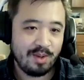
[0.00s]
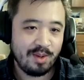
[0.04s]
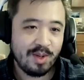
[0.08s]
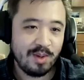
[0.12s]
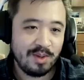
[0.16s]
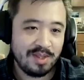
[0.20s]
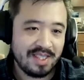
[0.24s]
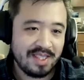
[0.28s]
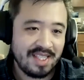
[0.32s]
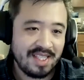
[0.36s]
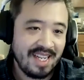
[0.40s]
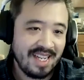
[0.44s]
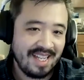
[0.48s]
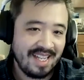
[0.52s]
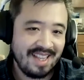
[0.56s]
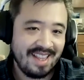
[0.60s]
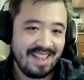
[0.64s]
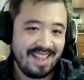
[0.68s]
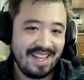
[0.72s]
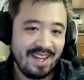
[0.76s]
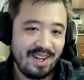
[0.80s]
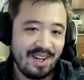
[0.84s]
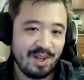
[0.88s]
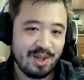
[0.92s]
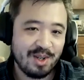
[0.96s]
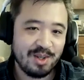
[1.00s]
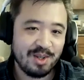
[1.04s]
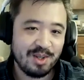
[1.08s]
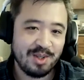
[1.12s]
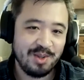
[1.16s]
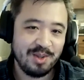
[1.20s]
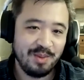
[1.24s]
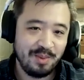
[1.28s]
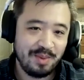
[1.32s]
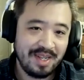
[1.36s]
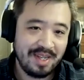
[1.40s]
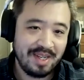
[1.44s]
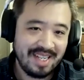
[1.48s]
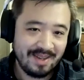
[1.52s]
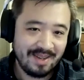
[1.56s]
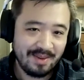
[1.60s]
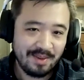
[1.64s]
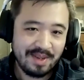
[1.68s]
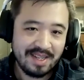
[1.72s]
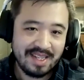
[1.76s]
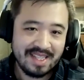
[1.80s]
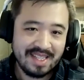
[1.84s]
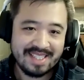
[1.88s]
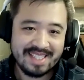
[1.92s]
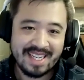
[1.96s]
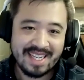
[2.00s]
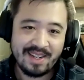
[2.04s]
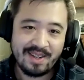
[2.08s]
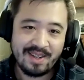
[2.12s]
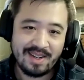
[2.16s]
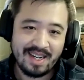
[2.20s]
go see it in theaters when it's out.